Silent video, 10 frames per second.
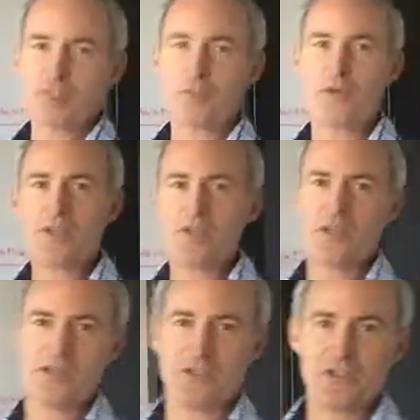
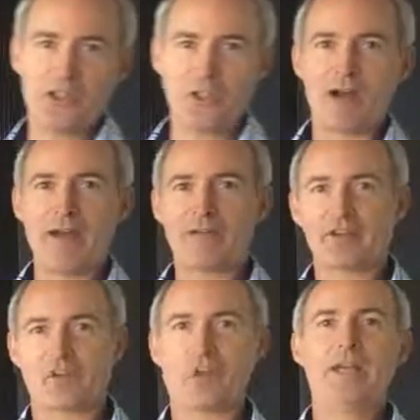situation,
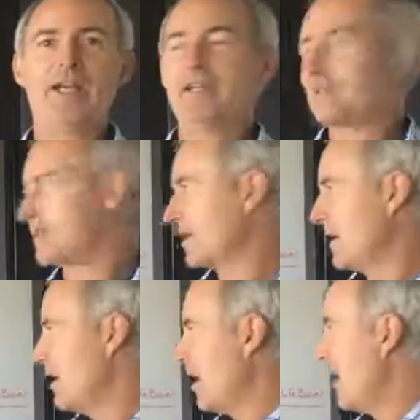geographic radius
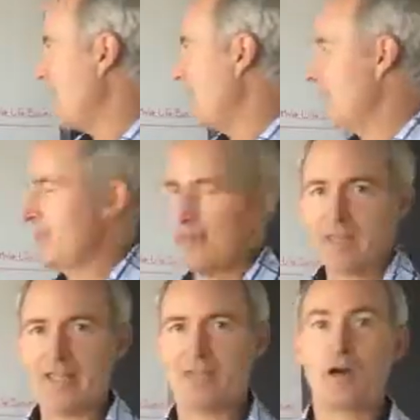uh, that
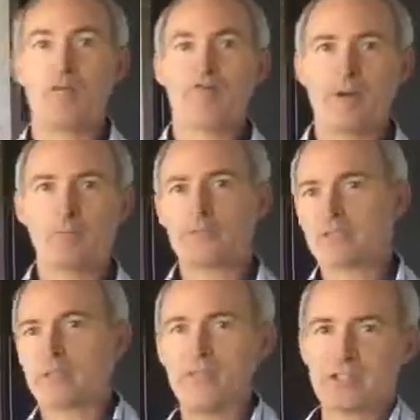they come from
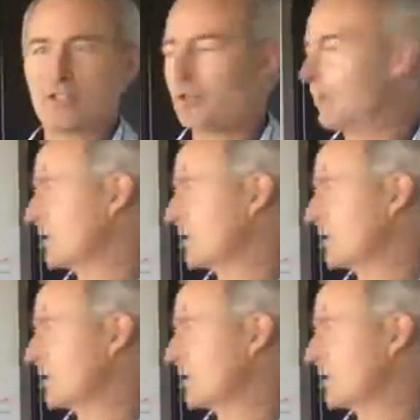to visit your